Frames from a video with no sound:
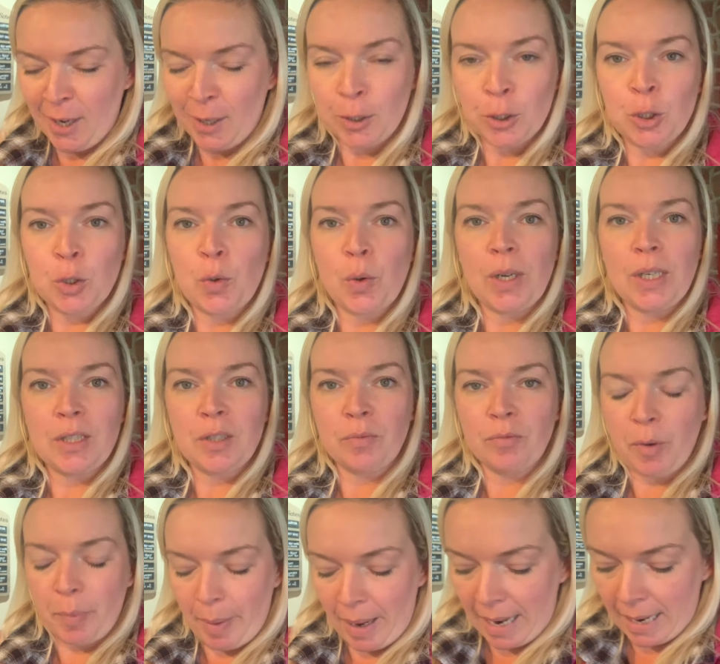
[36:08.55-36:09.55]
undergoing some
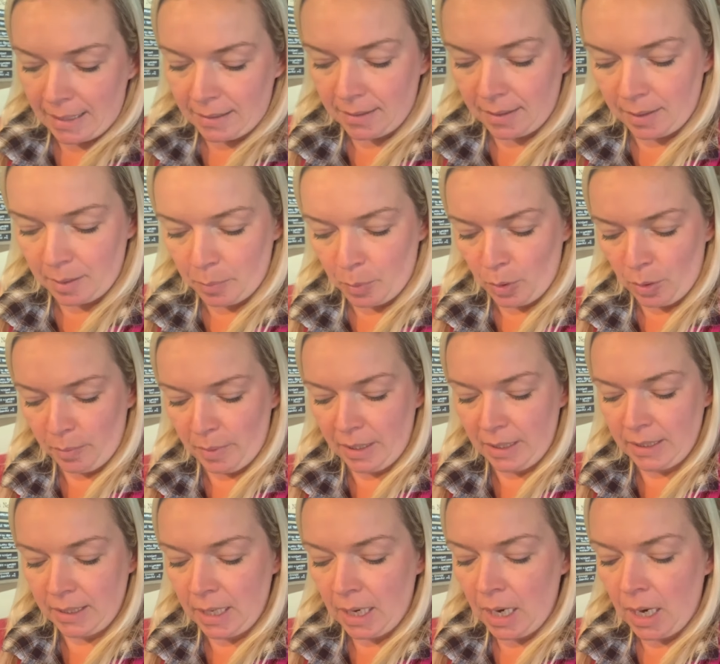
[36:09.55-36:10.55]
repairs at the
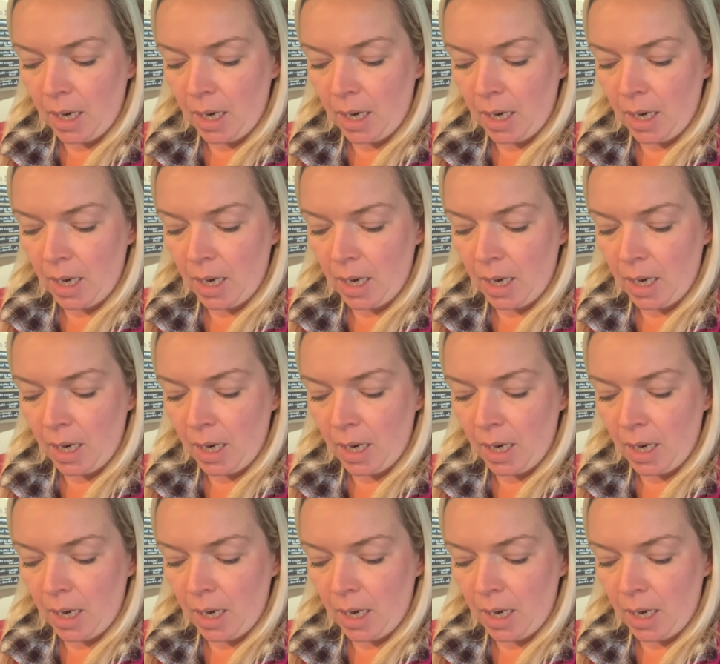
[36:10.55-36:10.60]
moment.